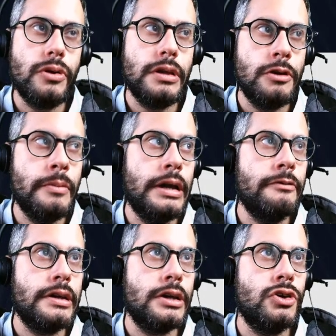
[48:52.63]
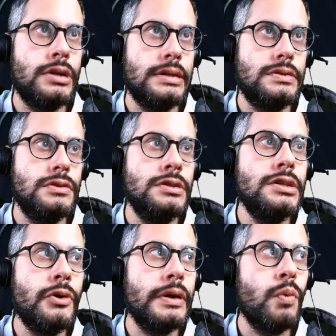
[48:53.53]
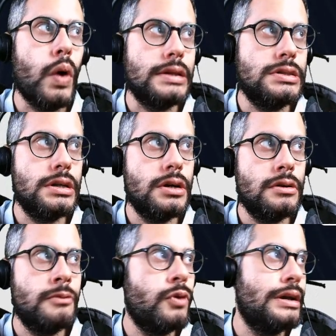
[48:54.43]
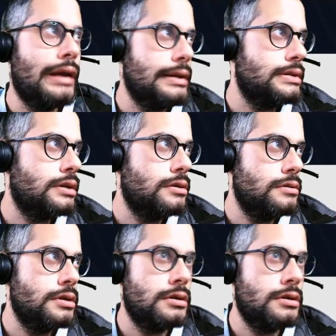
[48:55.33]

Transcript: you might even get good at knowing what to code and what not to code.